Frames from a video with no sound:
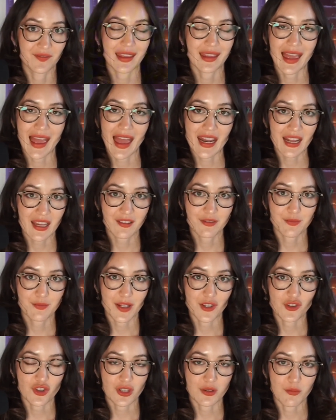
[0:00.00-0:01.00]
And I've
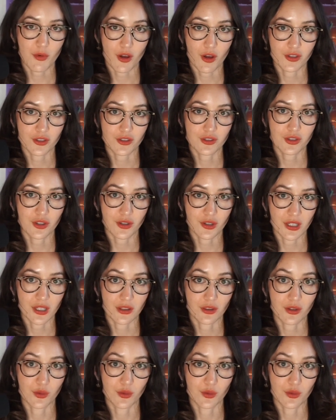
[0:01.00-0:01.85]
mentioned monitoring the